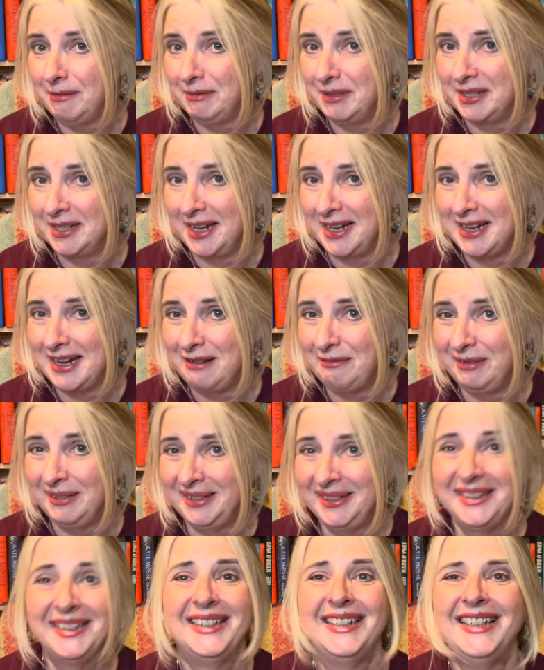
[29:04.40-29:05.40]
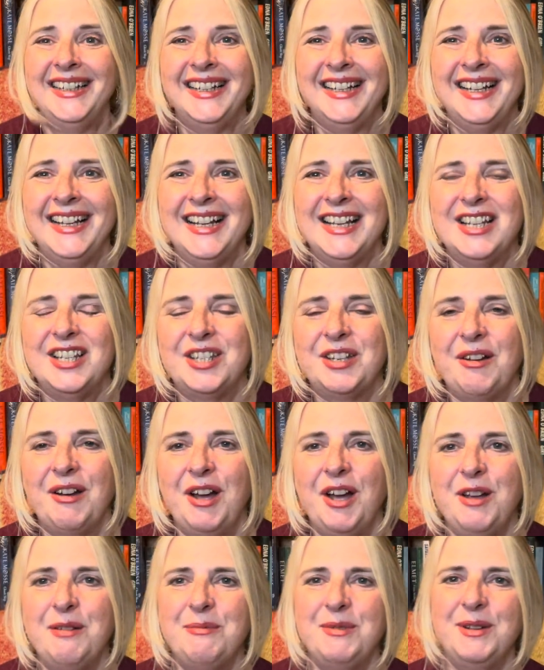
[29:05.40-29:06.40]
say never. So I
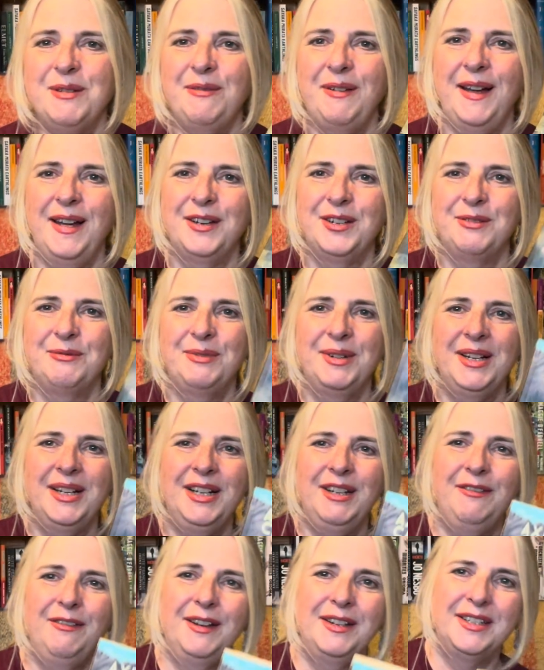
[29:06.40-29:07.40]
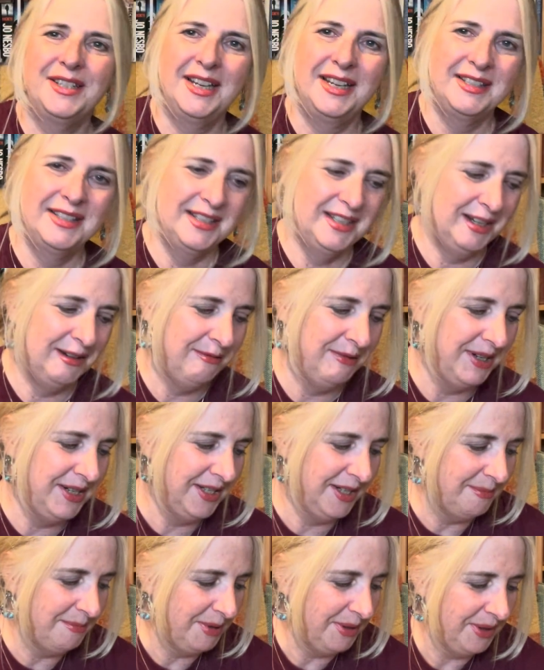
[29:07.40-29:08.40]
hope you've had a really fantastic
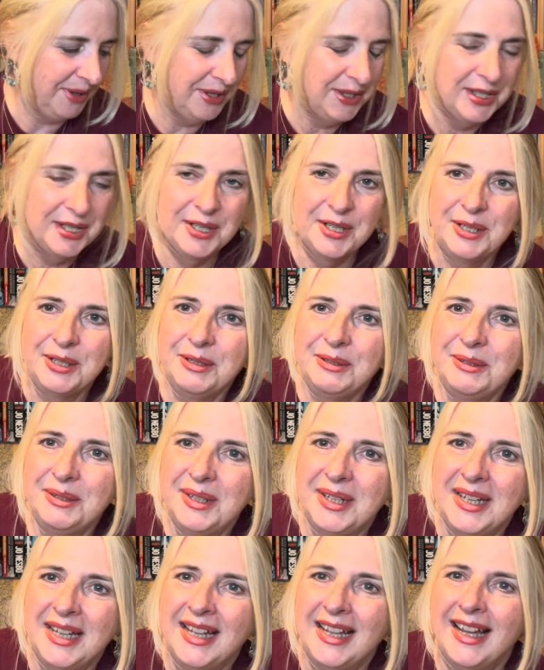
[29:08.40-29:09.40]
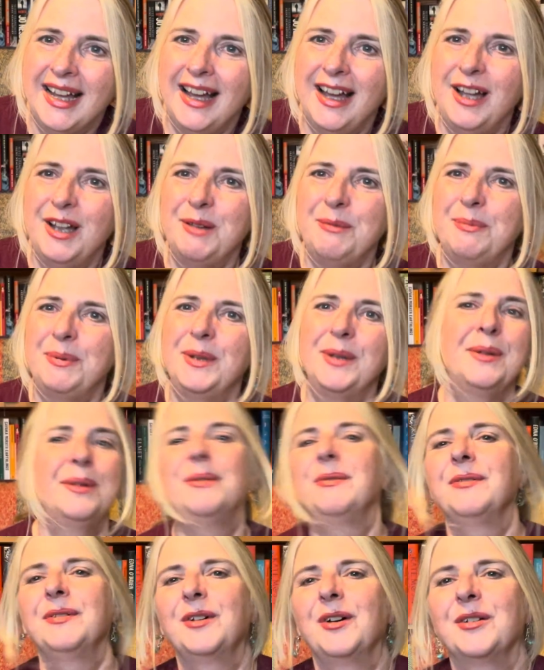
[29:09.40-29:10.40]
reading month too. I hope
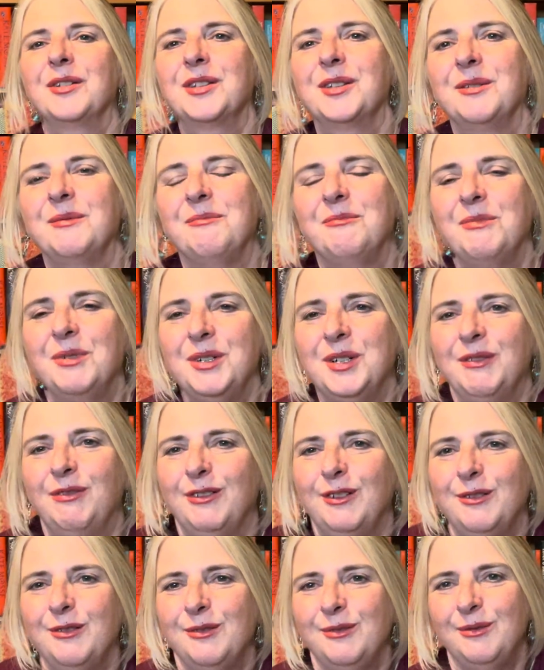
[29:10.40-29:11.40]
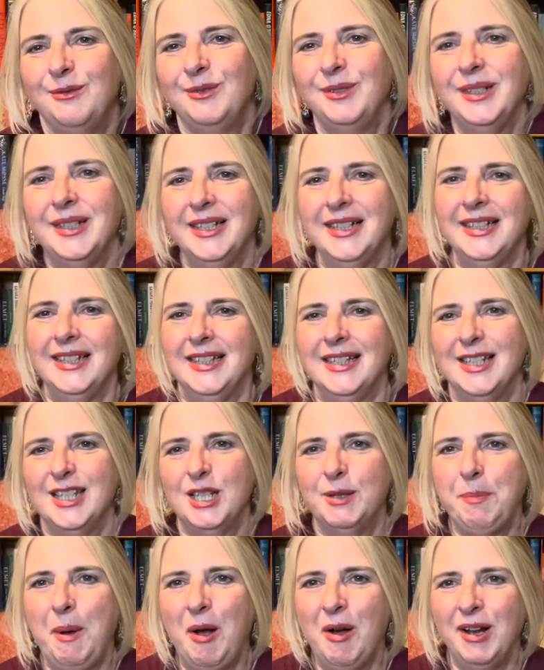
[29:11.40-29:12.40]
you've got some wonderful
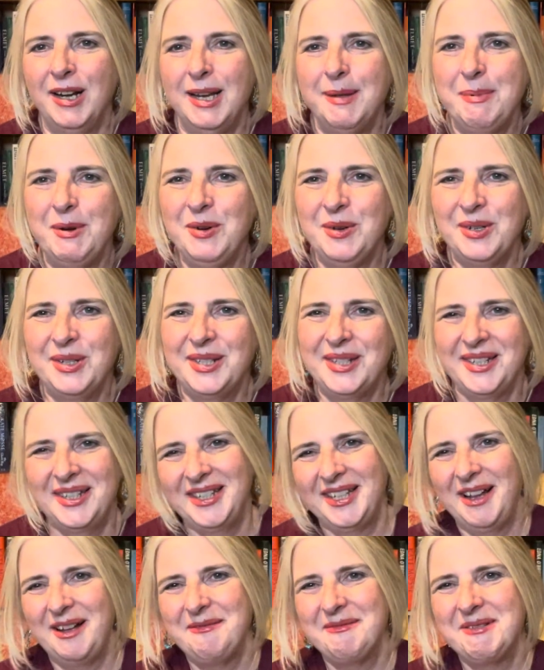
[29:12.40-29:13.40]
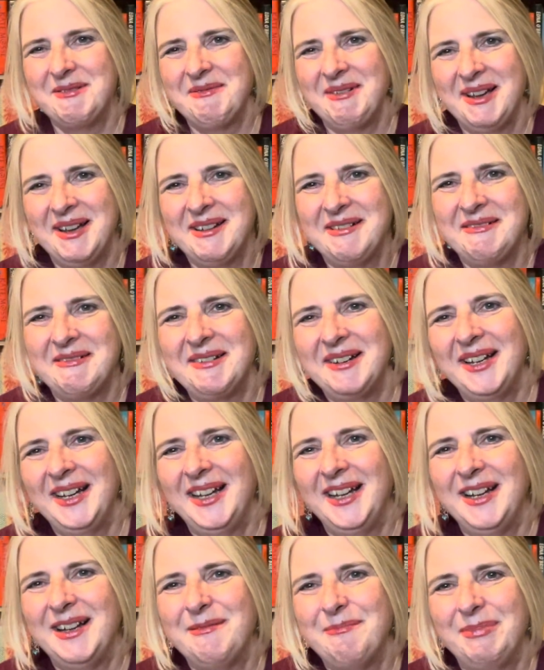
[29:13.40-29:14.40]
sparkly books to tell me about.
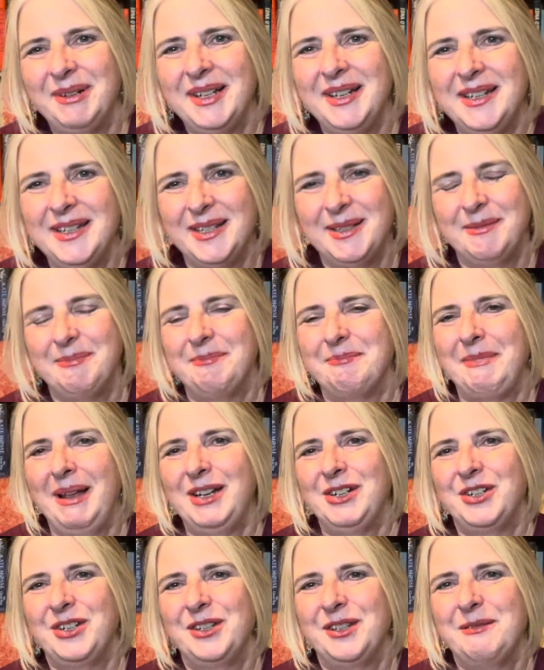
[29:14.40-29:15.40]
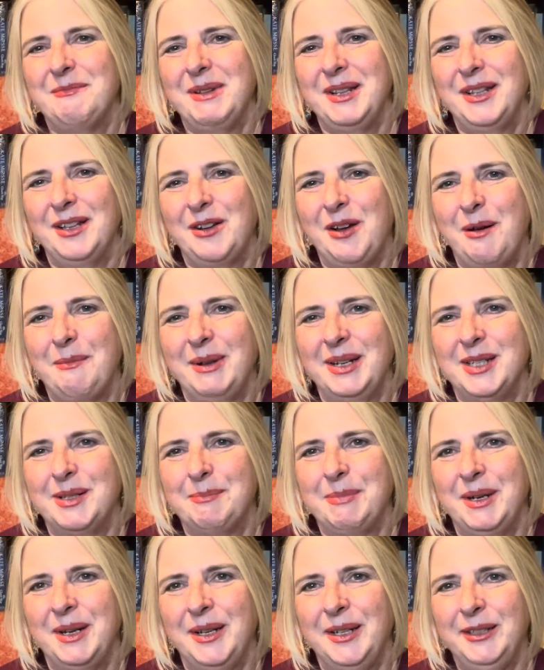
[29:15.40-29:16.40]
Please mention them in the comments
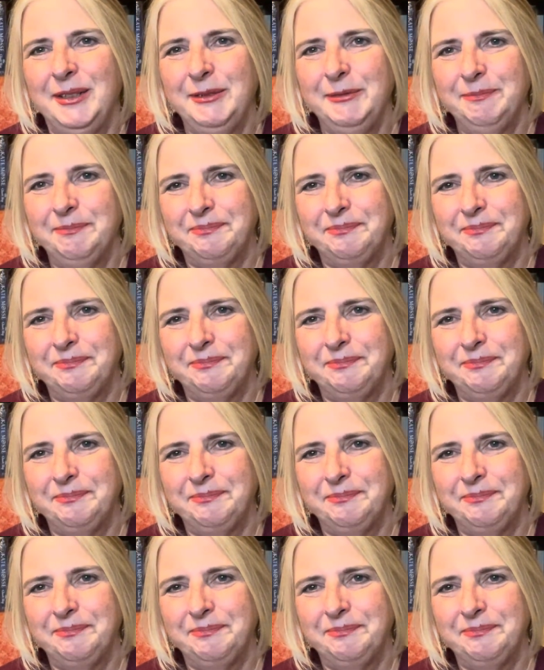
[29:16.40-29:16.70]
below,